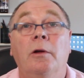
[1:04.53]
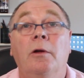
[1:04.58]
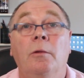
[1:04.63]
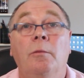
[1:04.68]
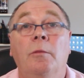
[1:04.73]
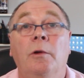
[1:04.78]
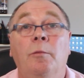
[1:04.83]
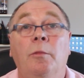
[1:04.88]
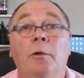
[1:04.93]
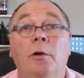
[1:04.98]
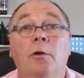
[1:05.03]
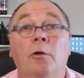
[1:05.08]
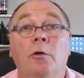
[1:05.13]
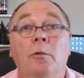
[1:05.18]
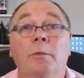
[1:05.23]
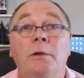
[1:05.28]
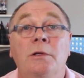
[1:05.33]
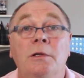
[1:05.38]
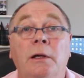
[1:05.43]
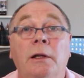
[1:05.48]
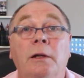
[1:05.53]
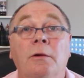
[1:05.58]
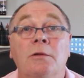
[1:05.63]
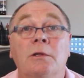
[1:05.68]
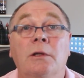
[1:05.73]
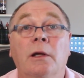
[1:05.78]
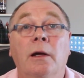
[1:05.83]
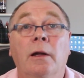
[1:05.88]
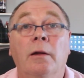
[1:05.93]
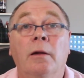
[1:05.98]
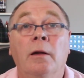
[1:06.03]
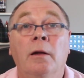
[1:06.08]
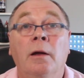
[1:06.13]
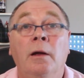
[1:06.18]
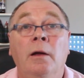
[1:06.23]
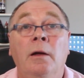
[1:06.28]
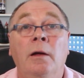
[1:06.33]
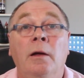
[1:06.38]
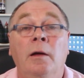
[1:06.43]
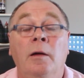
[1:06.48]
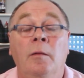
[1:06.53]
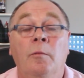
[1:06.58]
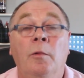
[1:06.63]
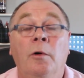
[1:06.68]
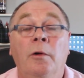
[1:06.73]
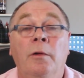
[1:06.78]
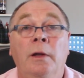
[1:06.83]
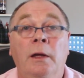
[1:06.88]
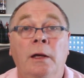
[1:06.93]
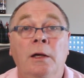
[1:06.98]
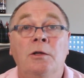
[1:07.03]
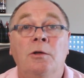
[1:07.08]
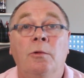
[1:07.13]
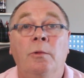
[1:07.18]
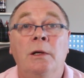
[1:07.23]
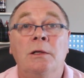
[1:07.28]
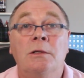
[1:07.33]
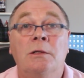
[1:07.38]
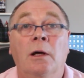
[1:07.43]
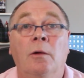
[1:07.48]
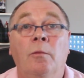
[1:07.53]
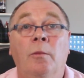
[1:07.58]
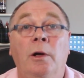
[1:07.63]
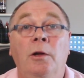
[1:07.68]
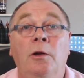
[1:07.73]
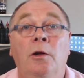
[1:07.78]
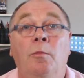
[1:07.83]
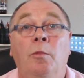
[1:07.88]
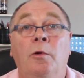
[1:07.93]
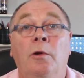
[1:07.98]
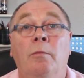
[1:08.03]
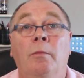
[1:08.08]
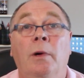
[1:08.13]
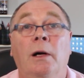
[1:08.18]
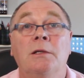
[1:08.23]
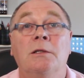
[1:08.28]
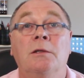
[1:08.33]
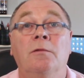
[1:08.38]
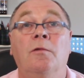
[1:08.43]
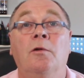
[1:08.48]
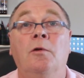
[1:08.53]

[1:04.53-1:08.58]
They're putting good materials together. But the issue is that when you put a massive